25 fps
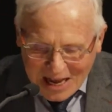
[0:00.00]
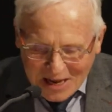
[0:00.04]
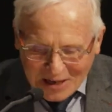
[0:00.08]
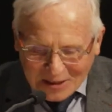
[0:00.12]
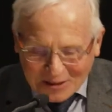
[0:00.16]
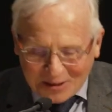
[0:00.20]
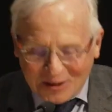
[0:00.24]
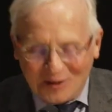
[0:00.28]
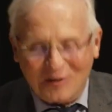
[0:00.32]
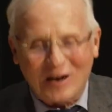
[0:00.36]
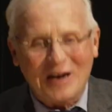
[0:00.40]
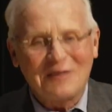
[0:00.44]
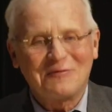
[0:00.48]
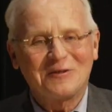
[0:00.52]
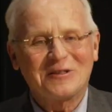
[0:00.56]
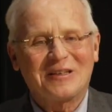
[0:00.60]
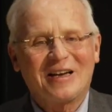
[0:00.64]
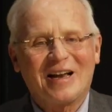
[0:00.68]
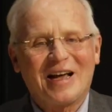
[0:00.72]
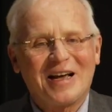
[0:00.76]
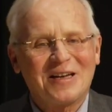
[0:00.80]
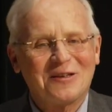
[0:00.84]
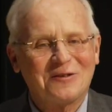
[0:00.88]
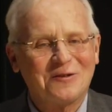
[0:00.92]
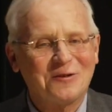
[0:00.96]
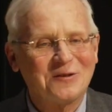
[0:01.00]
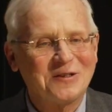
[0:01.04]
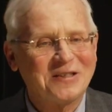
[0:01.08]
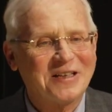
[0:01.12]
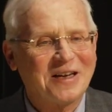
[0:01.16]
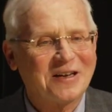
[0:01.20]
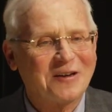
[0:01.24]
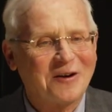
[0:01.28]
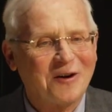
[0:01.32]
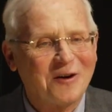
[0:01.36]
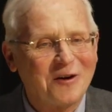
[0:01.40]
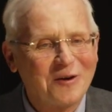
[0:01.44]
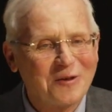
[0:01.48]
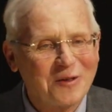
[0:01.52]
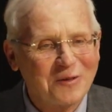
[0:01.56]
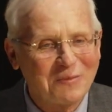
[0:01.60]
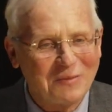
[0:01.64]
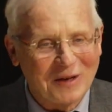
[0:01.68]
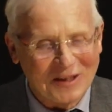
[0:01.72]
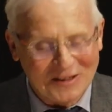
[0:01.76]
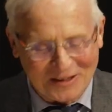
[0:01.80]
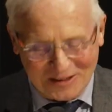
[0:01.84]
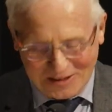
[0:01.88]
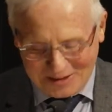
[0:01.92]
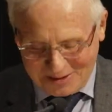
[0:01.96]
So I would like to thank all the
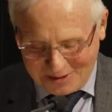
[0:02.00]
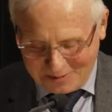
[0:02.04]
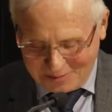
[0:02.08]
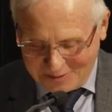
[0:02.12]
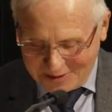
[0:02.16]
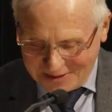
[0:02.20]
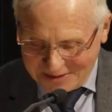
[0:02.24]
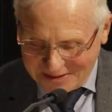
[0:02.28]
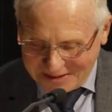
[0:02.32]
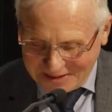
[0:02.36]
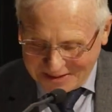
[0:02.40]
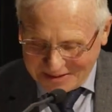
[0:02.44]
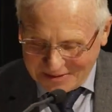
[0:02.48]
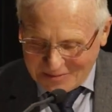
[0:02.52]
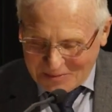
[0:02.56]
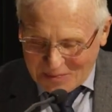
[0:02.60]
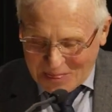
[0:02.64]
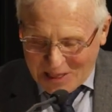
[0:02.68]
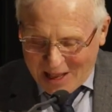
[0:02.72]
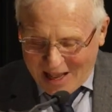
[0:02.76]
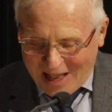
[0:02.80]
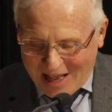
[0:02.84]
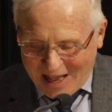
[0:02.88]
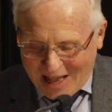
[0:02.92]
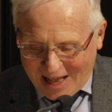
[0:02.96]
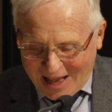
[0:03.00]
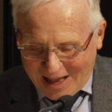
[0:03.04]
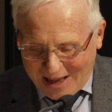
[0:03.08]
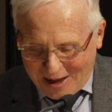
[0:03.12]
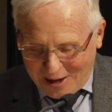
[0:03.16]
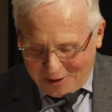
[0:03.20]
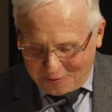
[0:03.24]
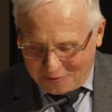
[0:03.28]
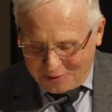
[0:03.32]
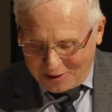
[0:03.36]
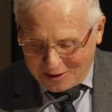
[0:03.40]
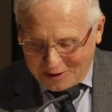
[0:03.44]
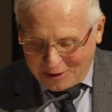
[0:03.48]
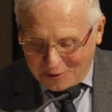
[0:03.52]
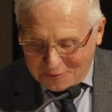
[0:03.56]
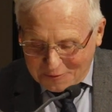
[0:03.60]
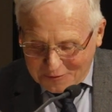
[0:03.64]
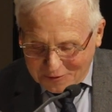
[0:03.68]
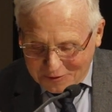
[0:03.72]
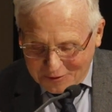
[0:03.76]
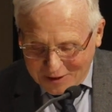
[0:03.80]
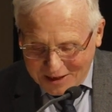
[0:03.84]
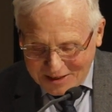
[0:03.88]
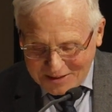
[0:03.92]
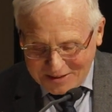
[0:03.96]
participants uh, of the
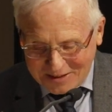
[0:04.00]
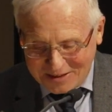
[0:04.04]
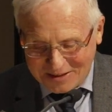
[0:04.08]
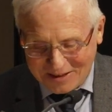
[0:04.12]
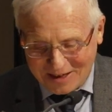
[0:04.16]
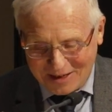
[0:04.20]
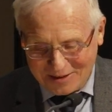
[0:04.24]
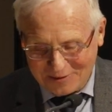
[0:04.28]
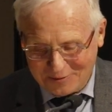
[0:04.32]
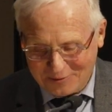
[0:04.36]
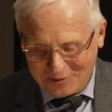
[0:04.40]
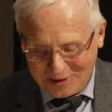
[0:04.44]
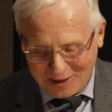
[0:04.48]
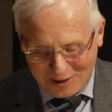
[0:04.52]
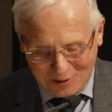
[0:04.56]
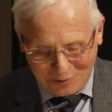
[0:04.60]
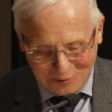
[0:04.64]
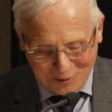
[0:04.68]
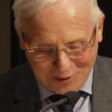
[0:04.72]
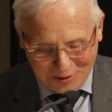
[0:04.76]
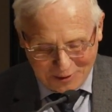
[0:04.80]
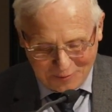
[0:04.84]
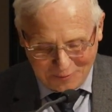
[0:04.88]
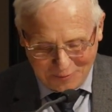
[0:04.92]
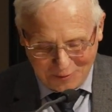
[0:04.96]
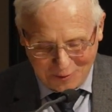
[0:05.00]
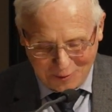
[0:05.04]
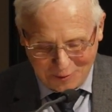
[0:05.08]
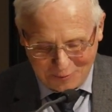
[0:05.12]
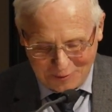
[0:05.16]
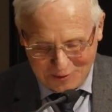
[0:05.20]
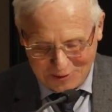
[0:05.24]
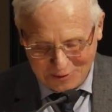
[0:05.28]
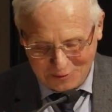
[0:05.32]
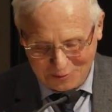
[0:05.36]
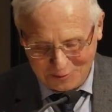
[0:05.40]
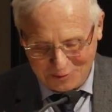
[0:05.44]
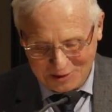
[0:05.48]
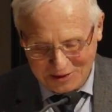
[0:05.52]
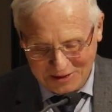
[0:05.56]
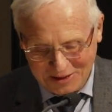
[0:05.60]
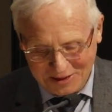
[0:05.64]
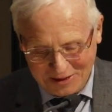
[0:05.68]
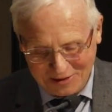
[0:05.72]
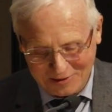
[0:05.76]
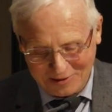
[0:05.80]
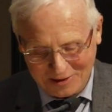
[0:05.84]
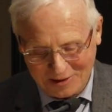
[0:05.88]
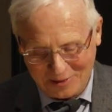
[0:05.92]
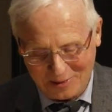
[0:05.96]
conference, and we are looking forward to
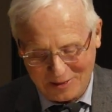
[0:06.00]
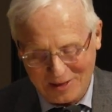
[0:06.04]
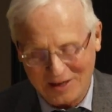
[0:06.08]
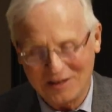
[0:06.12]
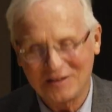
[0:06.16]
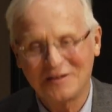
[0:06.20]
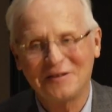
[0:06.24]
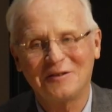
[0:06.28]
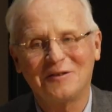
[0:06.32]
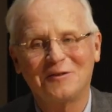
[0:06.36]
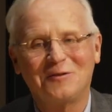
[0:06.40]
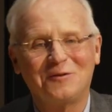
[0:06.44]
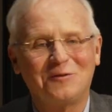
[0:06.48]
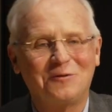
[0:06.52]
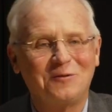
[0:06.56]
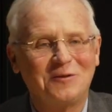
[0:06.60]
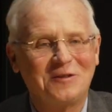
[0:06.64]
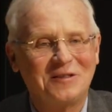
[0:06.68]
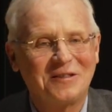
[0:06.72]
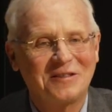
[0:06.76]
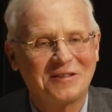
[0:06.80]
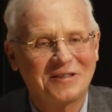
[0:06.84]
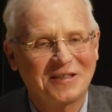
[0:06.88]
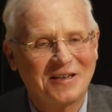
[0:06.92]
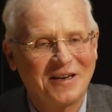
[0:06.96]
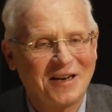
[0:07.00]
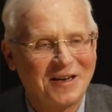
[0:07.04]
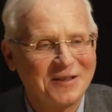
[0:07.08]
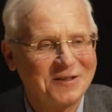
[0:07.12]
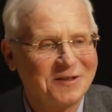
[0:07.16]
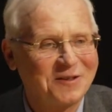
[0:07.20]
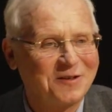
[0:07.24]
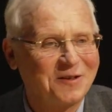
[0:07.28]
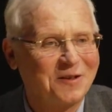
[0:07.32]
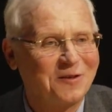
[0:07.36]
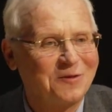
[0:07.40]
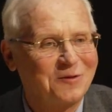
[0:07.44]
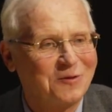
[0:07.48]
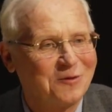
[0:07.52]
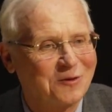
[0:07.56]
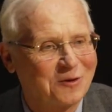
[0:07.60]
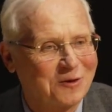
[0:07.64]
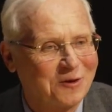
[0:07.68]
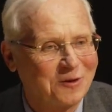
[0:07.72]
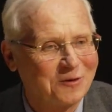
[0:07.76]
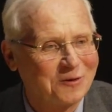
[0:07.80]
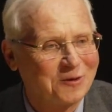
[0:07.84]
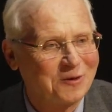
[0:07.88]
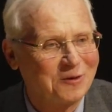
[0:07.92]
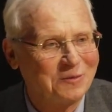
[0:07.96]
hear and then to discuss your
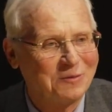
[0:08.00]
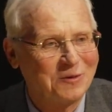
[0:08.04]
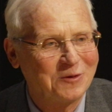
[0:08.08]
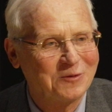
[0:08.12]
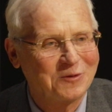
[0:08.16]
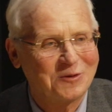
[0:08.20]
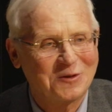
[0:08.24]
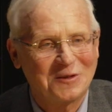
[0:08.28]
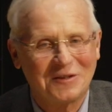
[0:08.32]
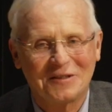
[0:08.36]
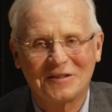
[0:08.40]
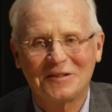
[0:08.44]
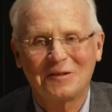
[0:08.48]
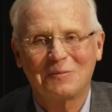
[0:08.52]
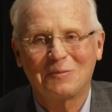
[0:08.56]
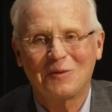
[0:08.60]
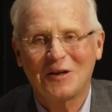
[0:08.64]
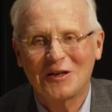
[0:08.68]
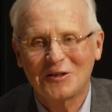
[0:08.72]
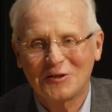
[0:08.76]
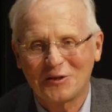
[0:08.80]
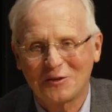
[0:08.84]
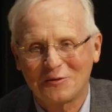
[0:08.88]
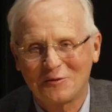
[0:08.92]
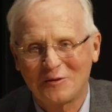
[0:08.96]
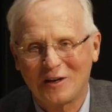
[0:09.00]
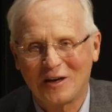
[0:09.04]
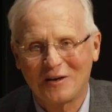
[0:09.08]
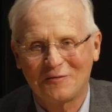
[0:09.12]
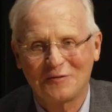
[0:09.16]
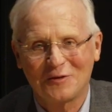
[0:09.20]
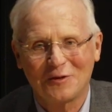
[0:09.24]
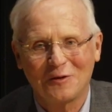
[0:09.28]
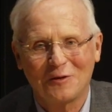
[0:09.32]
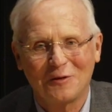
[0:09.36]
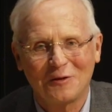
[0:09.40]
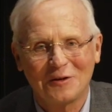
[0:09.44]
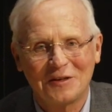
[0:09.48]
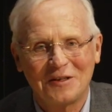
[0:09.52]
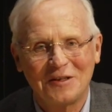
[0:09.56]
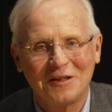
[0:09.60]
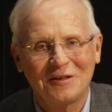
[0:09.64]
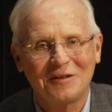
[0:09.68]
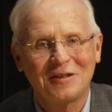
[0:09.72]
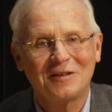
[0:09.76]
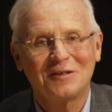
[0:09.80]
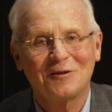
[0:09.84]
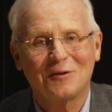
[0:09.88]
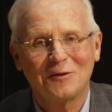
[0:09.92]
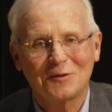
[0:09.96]
contribution. It's a pleasure to have you all here,
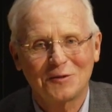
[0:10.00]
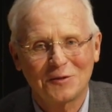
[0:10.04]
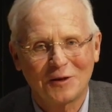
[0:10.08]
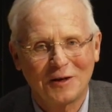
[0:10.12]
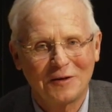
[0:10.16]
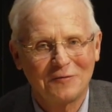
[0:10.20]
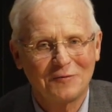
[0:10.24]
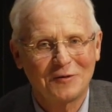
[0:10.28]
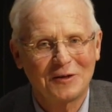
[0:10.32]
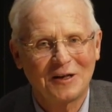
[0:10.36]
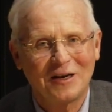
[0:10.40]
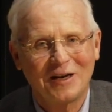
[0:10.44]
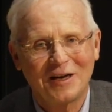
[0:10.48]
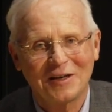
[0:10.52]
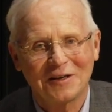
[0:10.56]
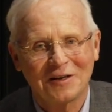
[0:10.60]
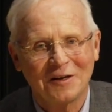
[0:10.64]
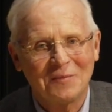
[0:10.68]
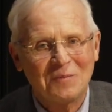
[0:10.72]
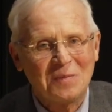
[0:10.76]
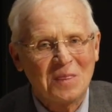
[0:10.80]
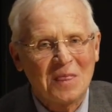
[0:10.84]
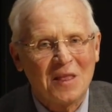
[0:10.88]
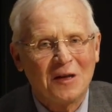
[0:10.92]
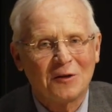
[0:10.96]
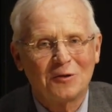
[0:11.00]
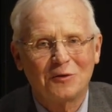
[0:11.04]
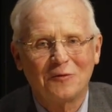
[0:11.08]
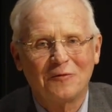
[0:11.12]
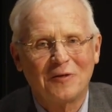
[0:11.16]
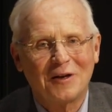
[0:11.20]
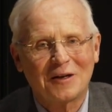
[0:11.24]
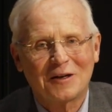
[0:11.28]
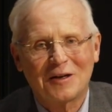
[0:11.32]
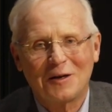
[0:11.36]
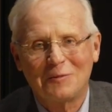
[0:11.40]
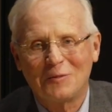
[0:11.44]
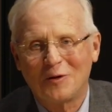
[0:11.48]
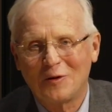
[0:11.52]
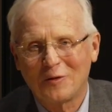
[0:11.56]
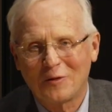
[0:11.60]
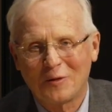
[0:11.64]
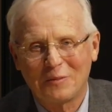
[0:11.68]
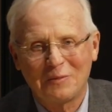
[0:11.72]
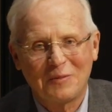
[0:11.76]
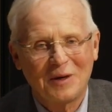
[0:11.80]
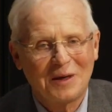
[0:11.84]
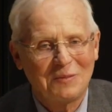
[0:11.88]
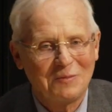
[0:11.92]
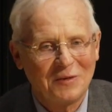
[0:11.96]
and also I would like to welcome all the
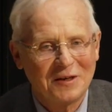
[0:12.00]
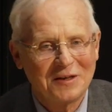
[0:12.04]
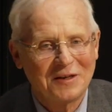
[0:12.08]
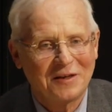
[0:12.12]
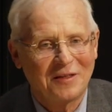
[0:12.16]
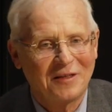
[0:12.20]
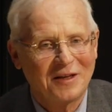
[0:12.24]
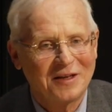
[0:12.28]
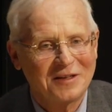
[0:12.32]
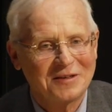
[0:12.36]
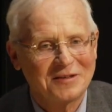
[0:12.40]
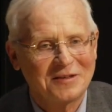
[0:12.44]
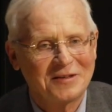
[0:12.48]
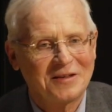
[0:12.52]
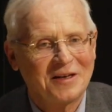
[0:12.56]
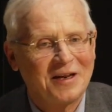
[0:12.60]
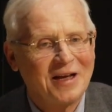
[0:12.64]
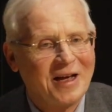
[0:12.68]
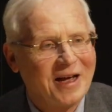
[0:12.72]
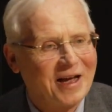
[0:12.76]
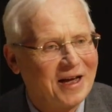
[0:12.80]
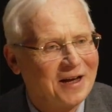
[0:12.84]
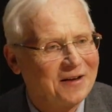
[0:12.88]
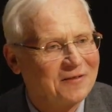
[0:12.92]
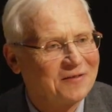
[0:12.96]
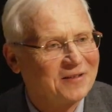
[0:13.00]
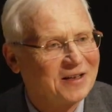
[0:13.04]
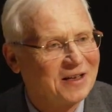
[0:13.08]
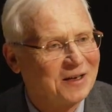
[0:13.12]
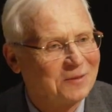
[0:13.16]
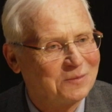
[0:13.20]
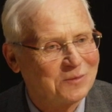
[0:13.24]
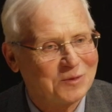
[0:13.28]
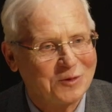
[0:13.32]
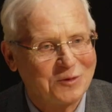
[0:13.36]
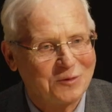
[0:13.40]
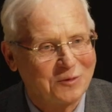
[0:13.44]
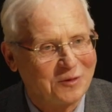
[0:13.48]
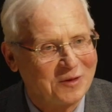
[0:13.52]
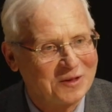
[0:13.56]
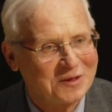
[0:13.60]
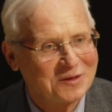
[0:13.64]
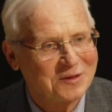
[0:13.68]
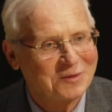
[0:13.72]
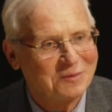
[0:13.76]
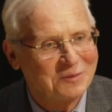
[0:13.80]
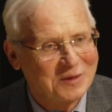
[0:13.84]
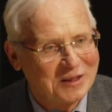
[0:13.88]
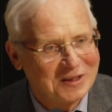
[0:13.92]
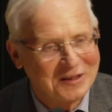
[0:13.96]
public that have come to
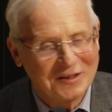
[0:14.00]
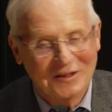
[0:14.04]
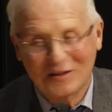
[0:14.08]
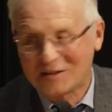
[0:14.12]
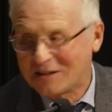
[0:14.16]
this meeting.